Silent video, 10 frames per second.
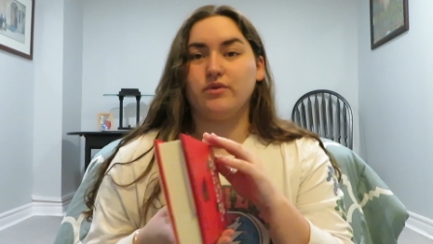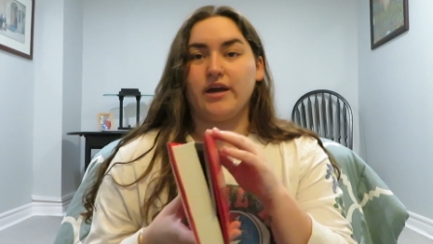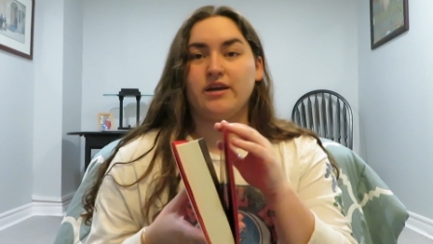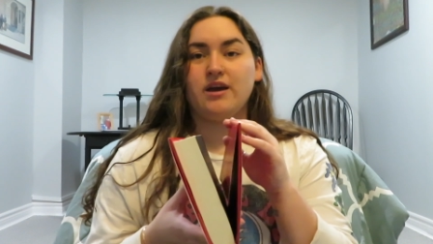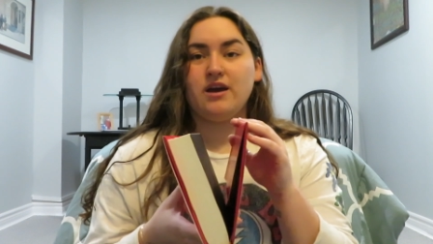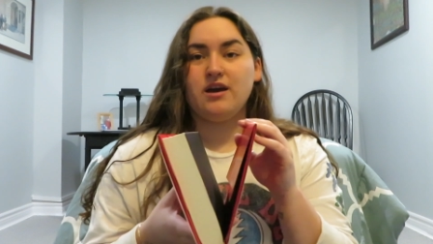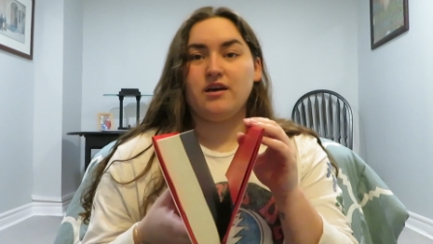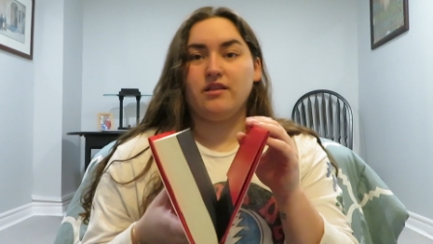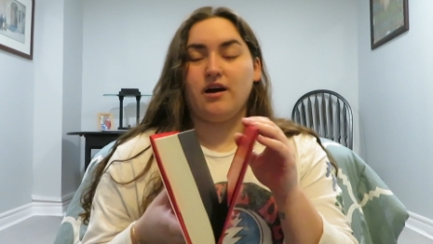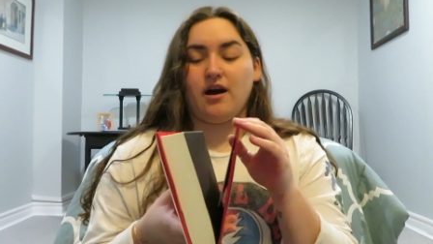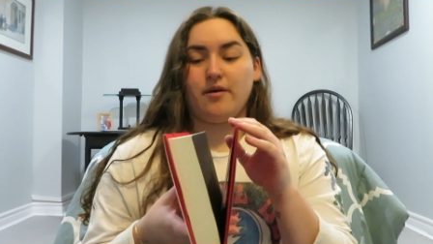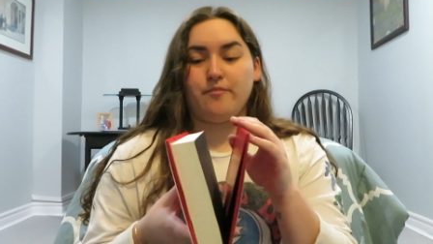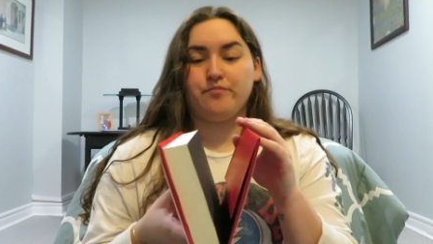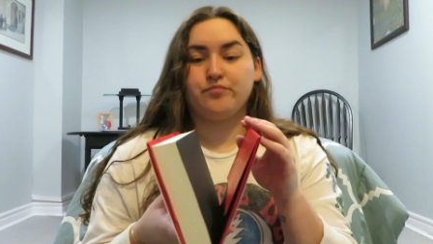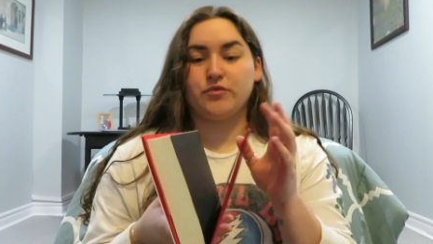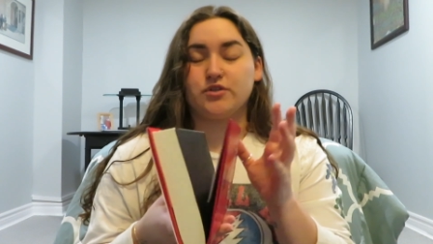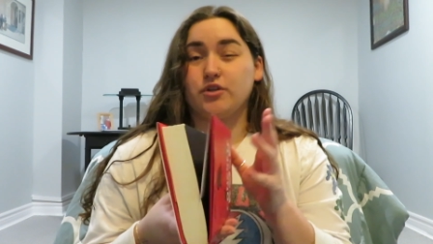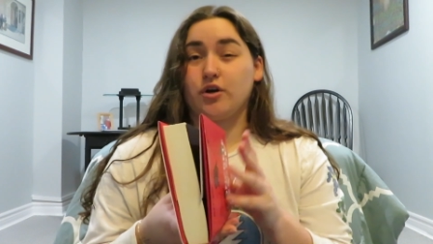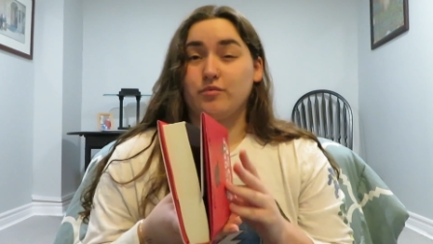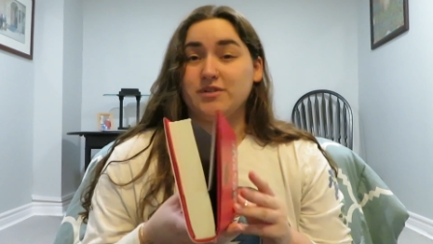Like there's
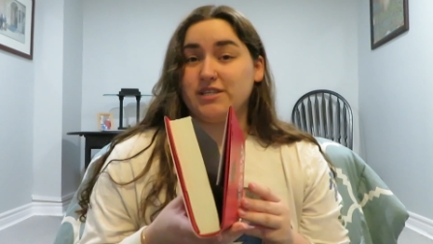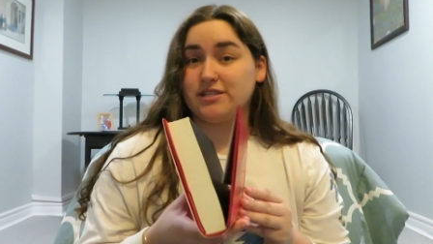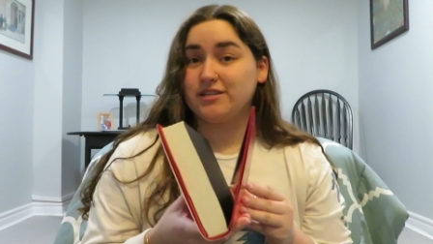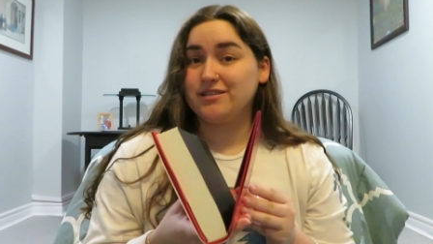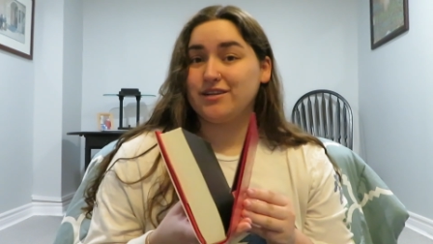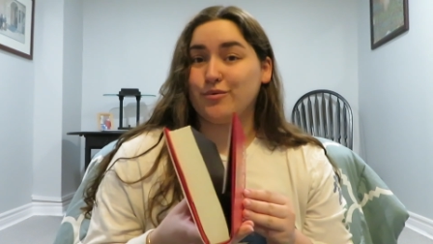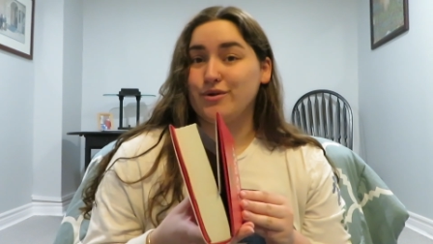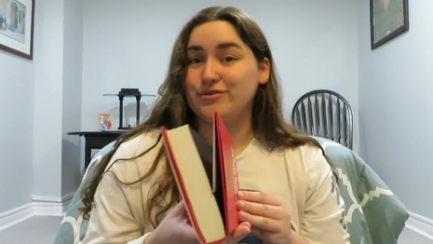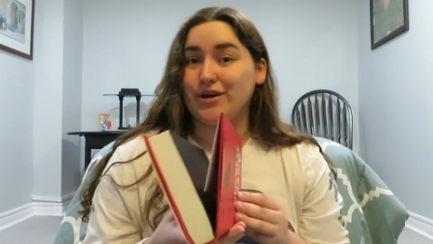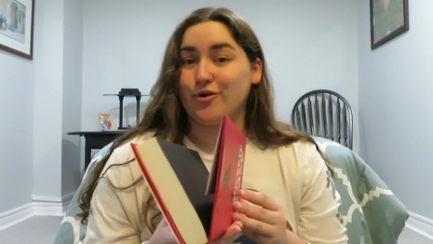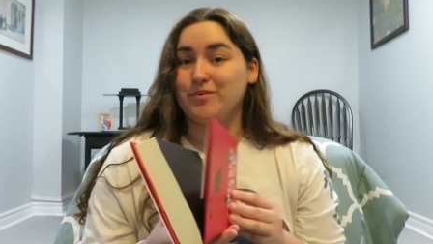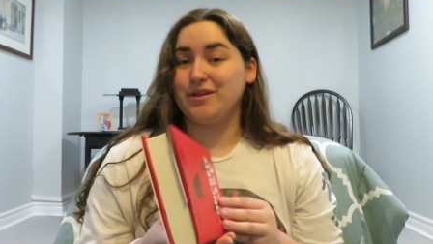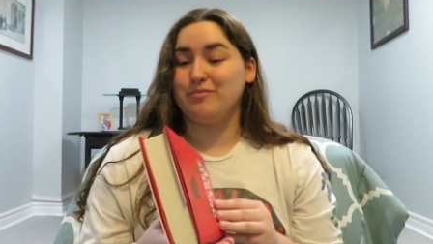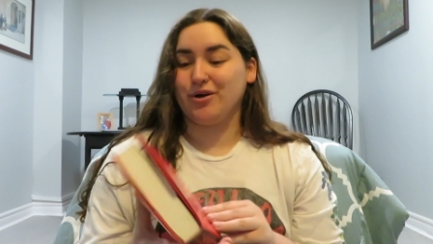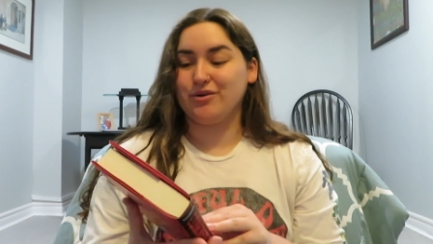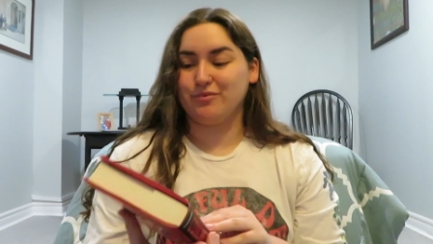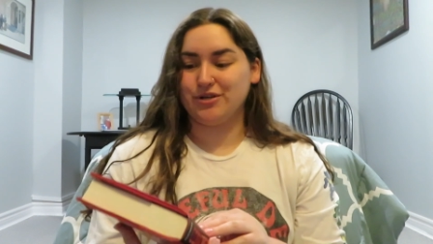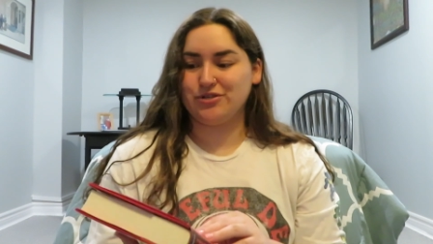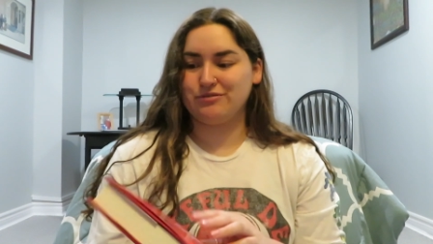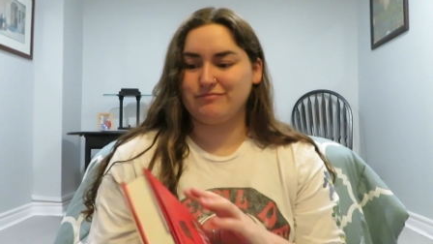a lot of resistance like when you try to open the book,
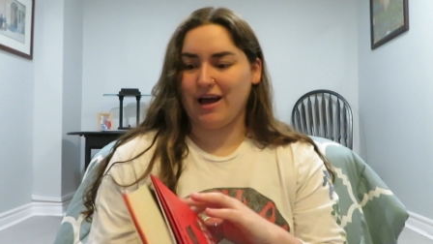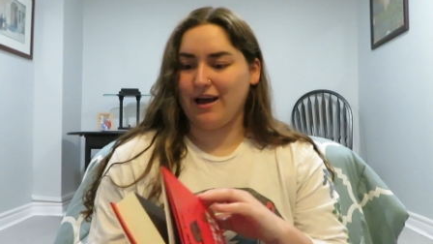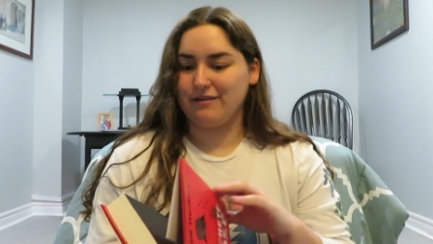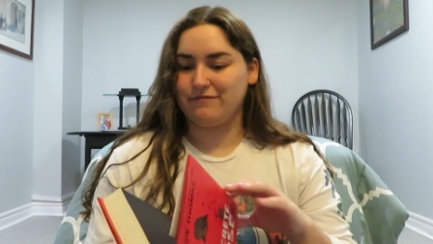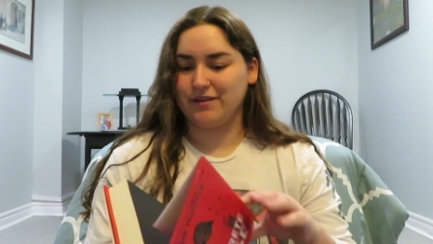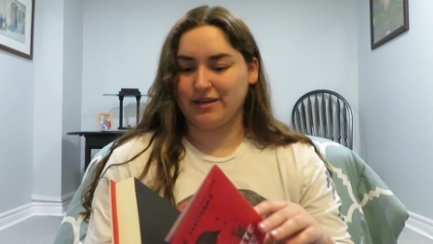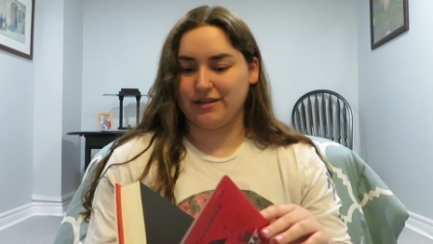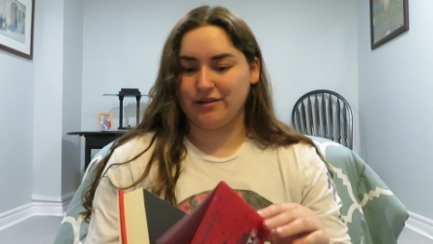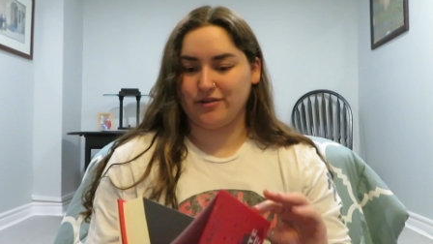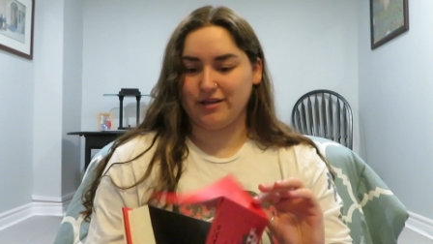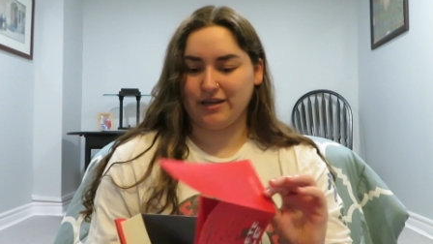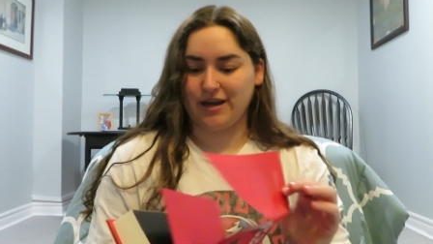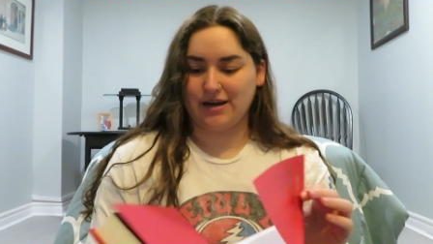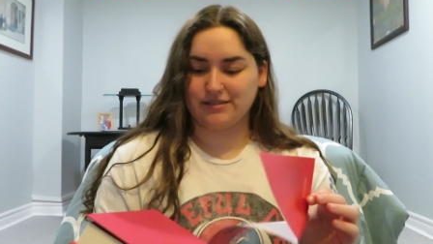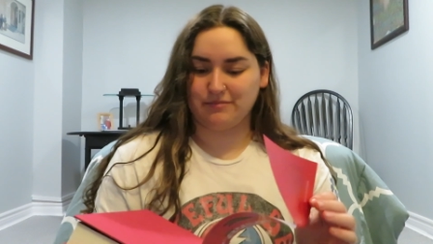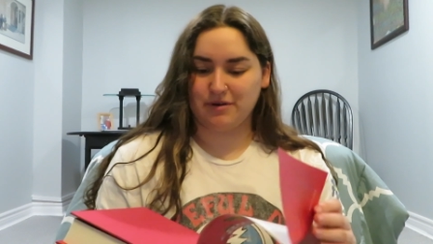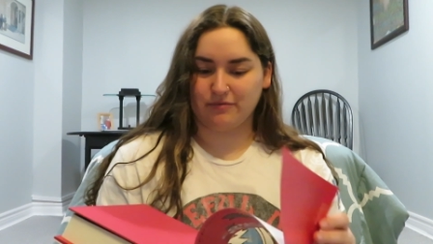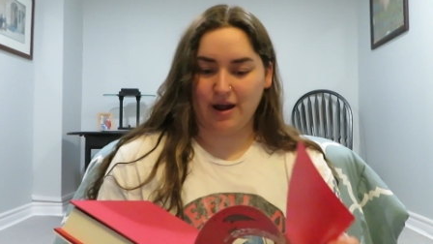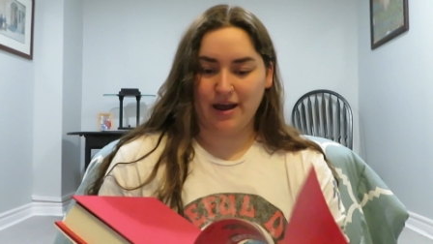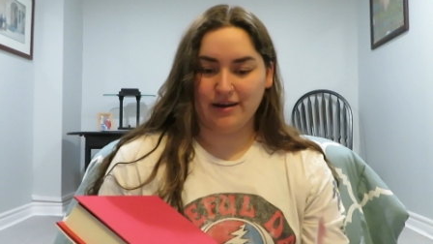which I feel like it literally like hasn't been
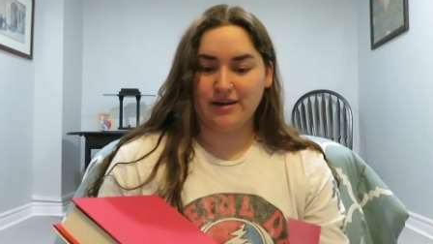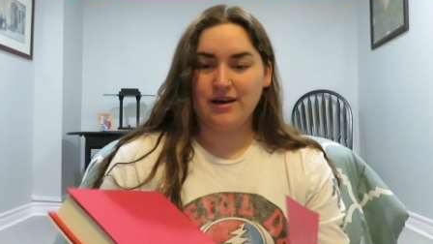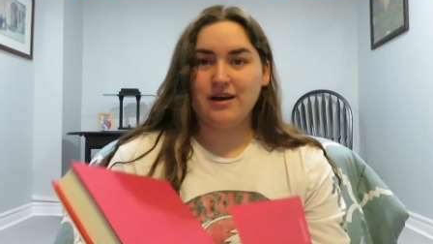read.